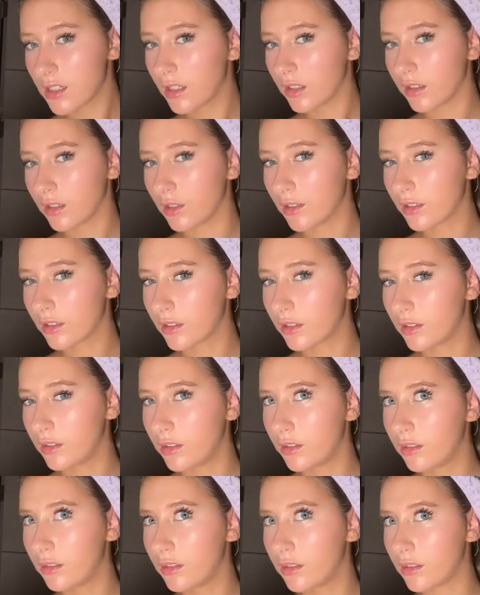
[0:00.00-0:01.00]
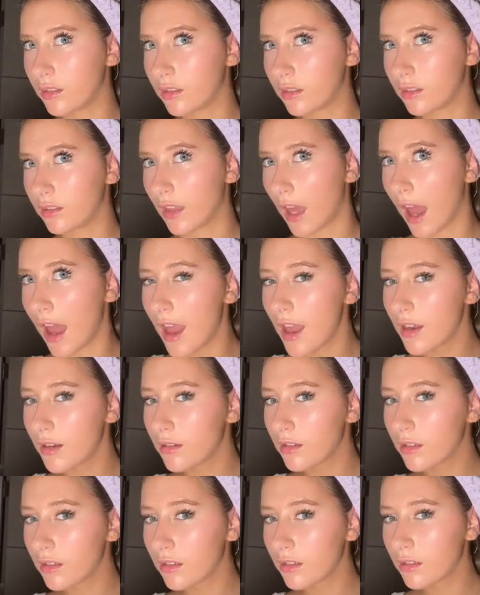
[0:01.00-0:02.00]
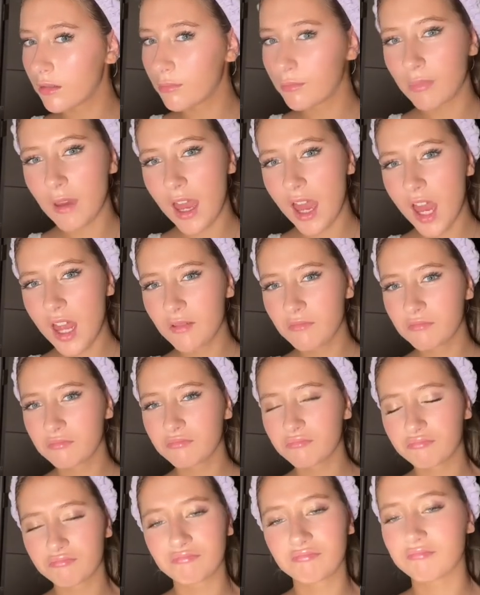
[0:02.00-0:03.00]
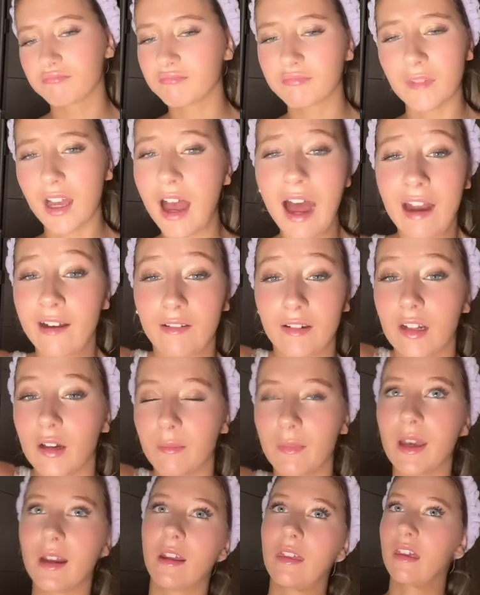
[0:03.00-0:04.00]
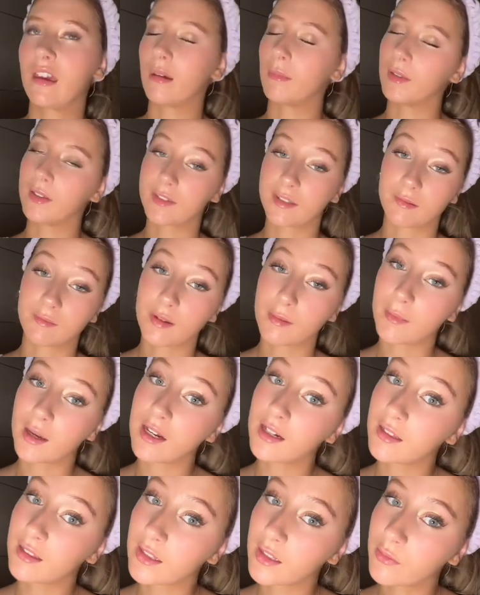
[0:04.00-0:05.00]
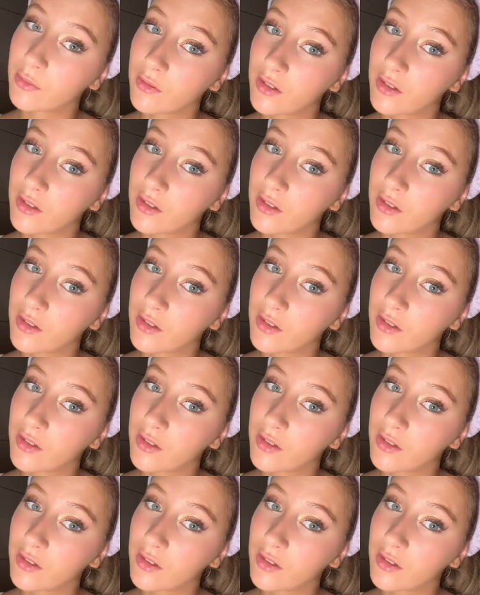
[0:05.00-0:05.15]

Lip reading: look that bad. I don't know, man. I think I'm losing my mind at this point.